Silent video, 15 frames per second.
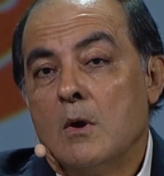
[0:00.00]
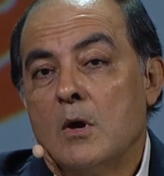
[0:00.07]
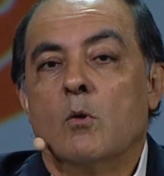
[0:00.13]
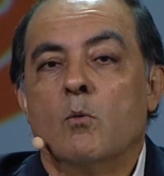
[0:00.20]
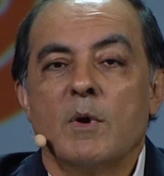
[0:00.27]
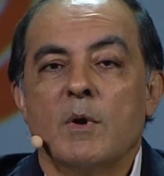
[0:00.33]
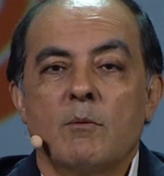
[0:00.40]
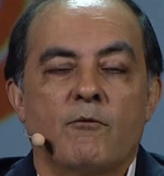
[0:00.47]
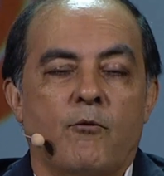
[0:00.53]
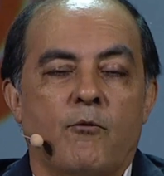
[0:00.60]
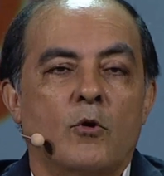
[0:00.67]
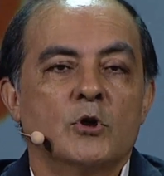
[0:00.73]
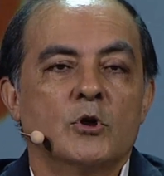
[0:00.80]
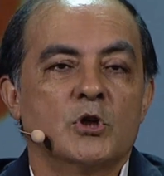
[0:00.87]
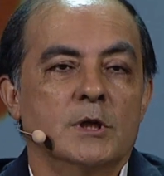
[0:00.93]
you know, we were
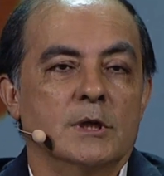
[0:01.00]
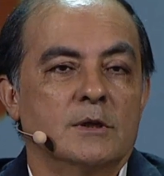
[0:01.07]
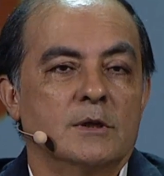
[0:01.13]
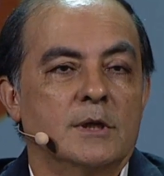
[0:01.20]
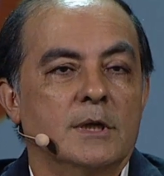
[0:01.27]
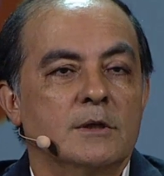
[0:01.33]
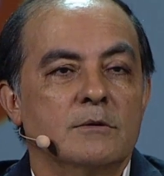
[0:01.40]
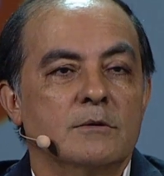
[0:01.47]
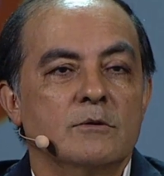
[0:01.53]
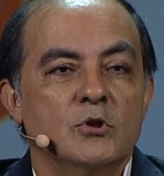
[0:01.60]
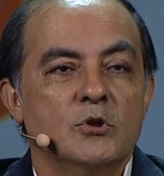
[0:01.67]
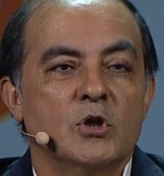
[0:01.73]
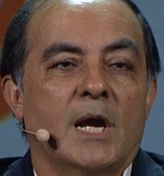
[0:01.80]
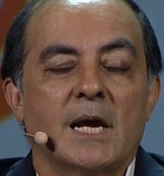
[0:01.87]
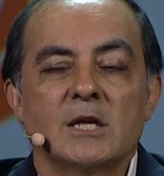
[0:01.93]
fortunate that
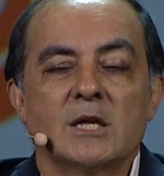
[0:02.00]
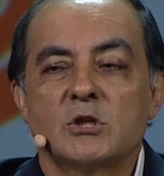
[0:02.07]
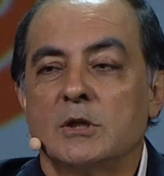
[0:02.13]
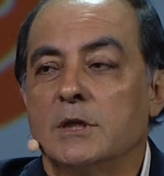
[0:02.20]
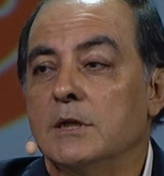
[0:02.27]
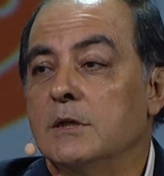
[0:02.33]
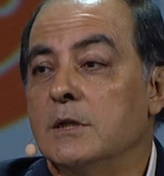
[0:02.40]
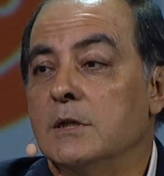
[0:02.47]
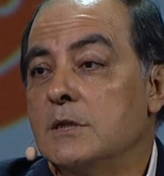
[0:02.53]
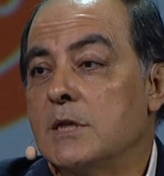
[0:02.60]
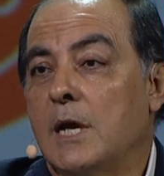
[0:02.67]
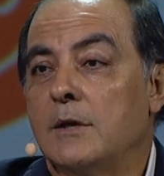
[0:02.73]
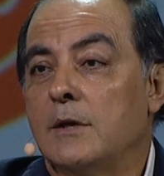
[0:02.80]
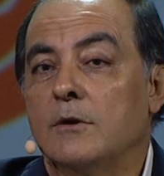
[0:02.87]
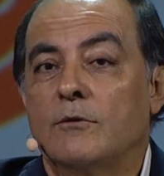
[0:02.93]
she actually
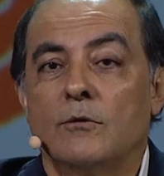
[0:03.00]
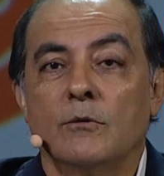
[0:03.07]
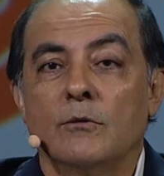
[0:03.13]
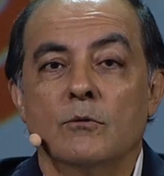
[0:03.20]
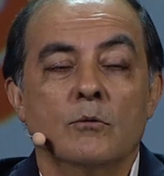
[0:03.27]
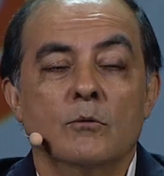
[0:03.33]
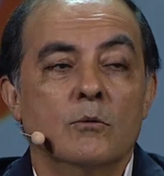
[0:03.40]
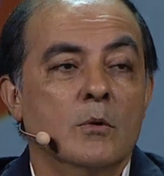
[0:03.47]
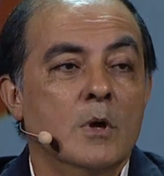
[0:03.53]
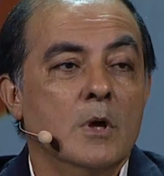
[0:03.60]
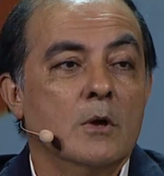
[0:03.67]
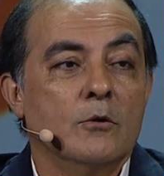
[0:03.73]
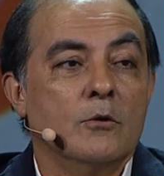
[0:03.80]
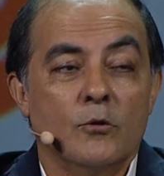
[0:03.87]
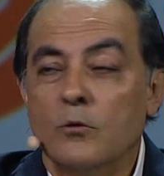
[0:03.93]
decided to
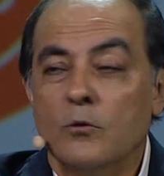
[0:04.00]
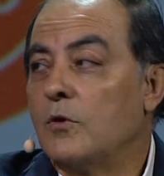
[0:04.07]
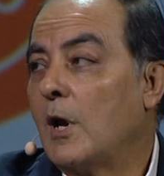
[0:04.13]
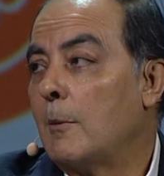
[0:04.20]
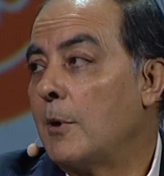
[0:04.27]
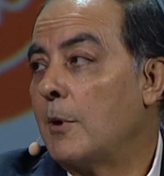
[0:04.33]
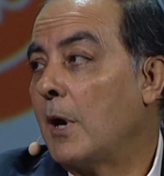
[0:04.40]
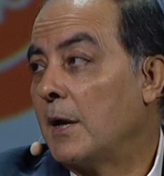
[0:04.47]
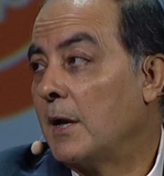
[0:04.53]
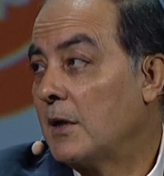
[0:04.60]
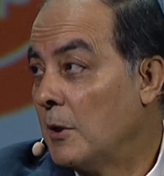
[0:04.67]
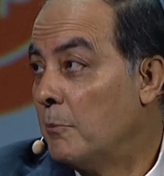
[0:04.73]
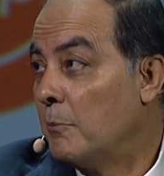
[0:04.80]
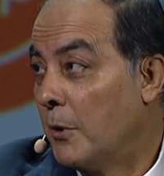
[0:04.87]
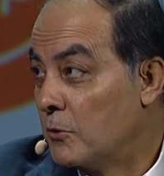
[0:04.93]
use our
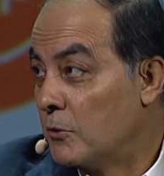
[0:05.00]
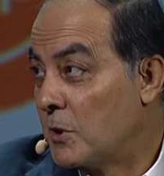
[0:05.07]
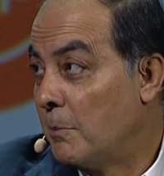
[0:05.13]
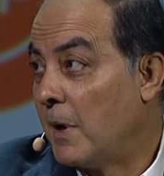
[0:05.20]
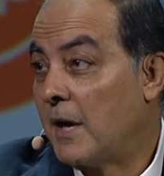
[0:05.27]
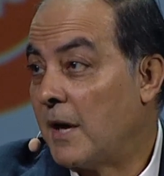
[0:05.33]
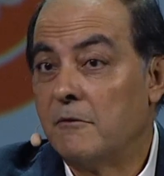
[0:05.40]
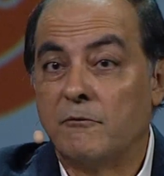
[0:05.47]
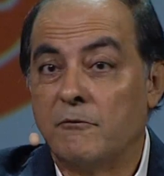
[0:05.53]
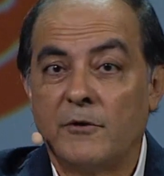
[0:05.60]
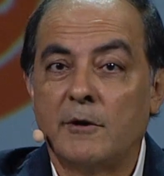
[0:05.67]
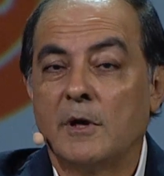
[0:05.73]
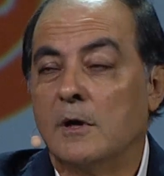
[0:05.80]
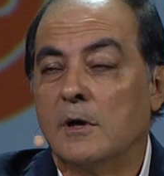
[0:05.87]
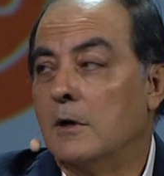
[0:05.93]
product and post about it
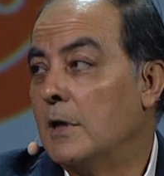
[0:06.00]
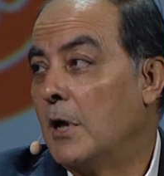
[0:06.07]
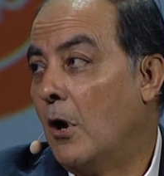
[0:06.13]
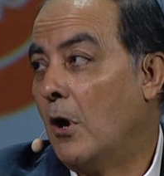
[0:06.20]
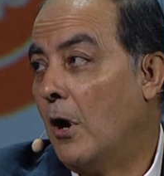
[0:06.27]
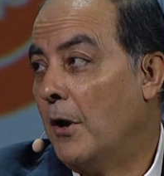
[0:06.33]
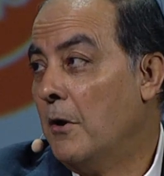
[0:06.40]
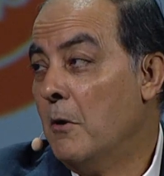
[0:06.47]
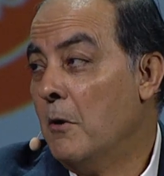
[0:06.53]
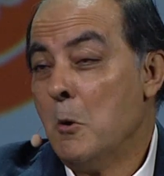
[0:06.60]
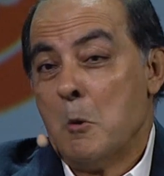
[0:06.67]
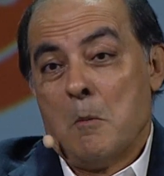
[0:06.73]
very early on.